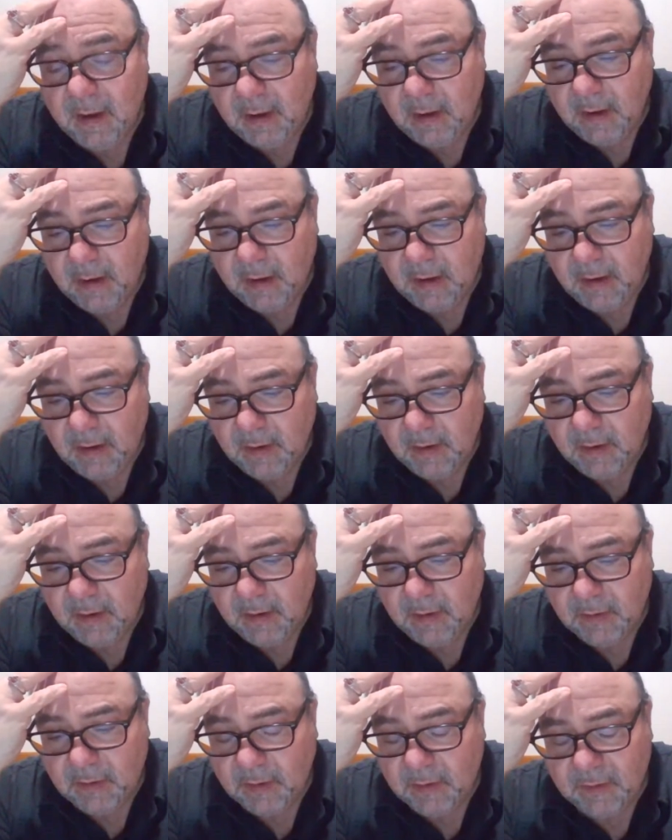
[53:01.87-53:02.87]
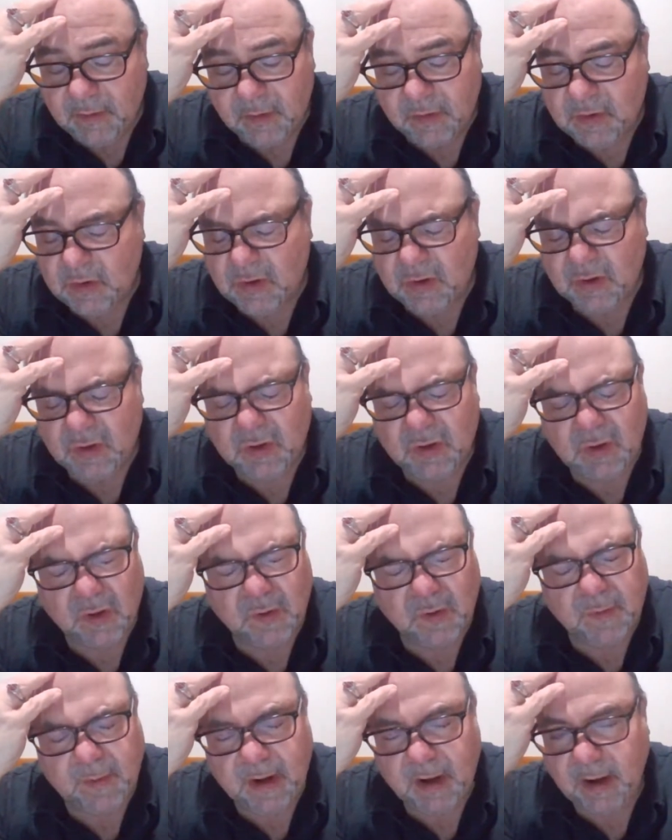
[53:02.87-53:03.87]
Yeah, there's
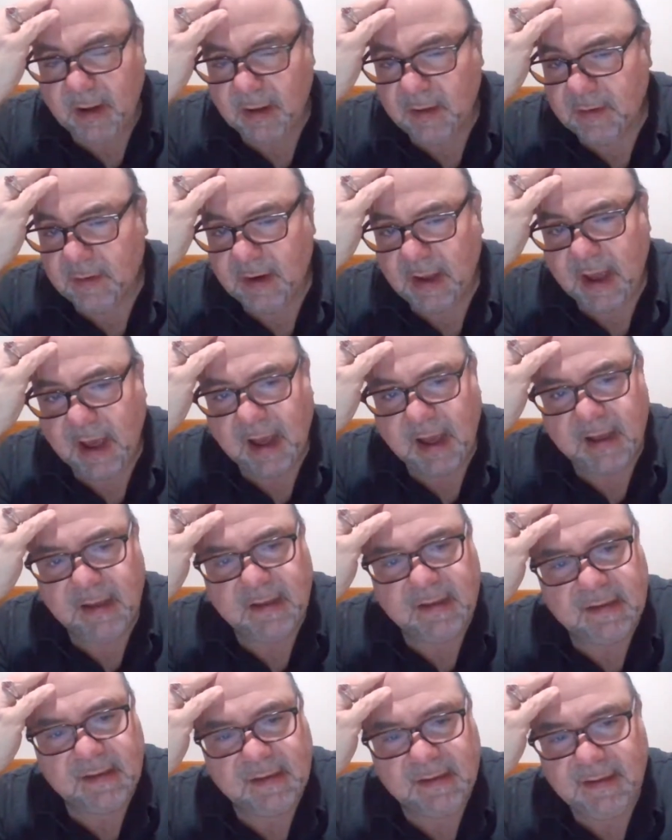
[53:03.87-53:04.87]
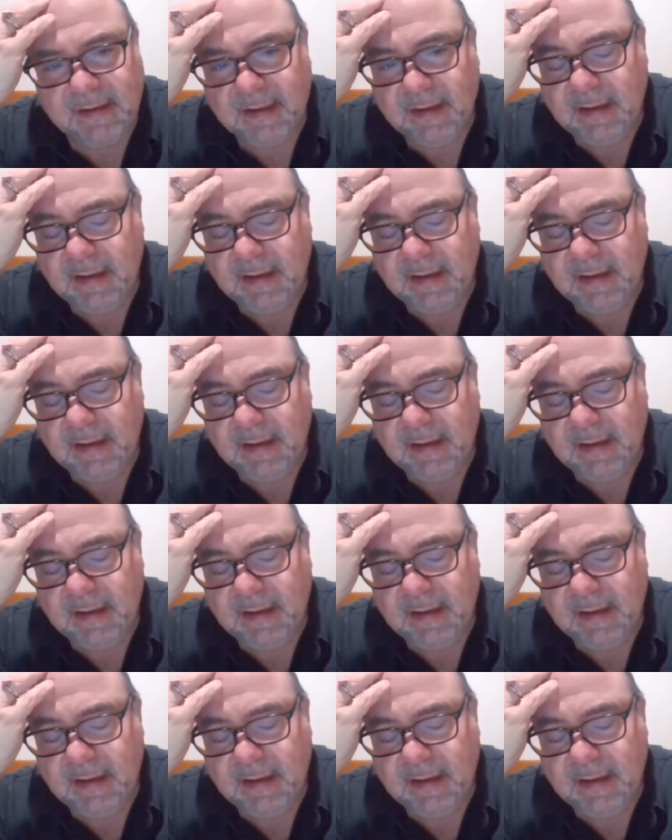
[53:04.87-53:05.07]
so many other guys